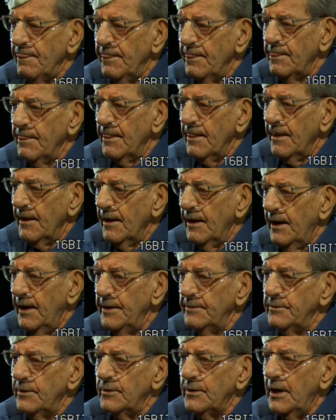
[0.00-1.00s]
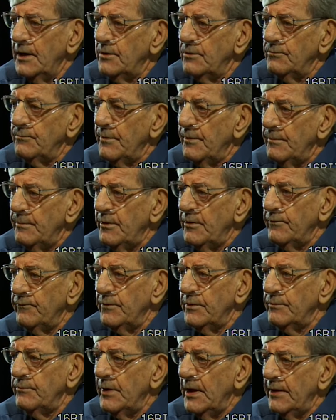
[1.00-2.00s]
I don't, I don't remember even
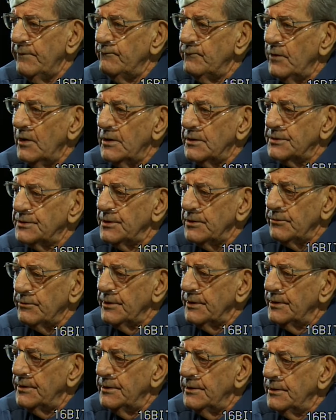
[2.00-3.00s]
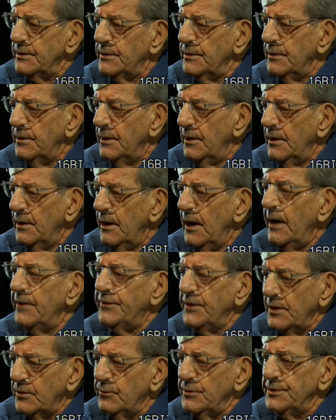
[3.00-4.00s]
having artillery in the. I think we
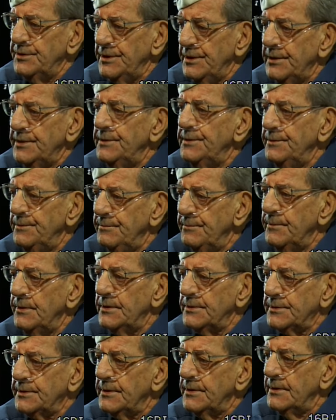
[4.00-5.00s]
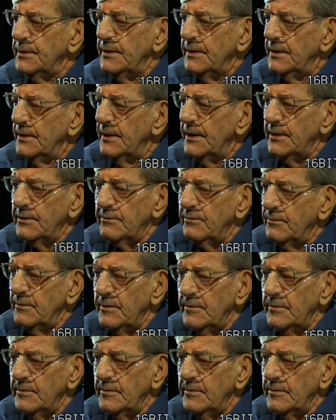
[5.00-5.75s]
did, but uh, I don't remember it.